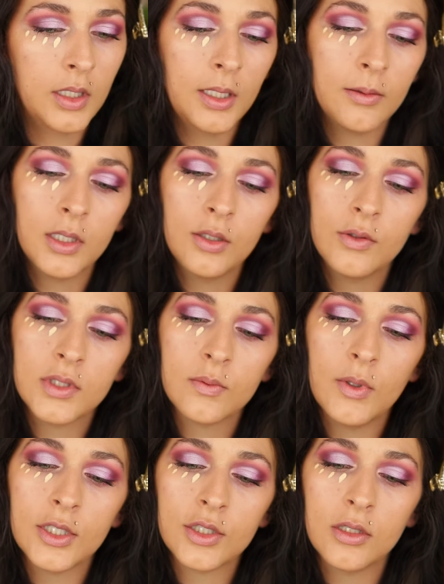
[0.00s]
I'm gonna do a
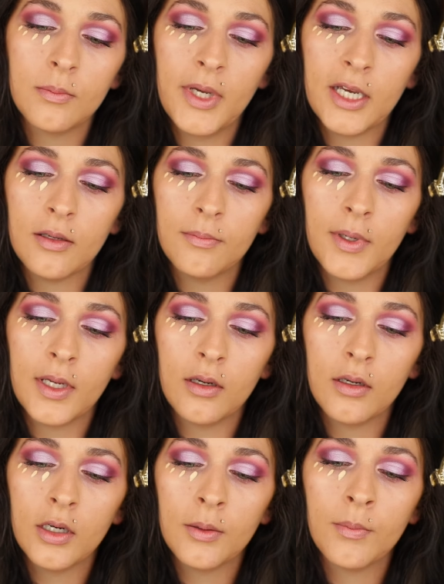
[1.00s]
swatch on the back of my
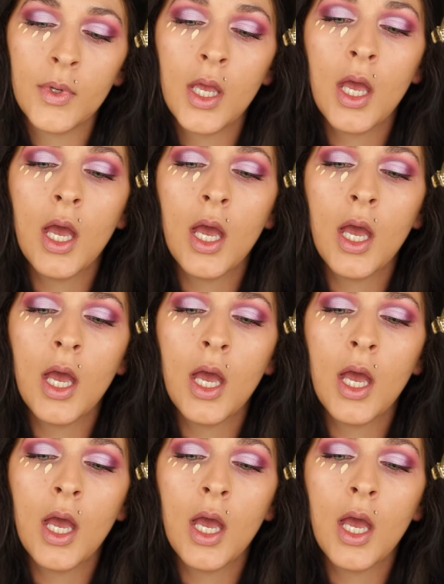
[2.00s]
arm.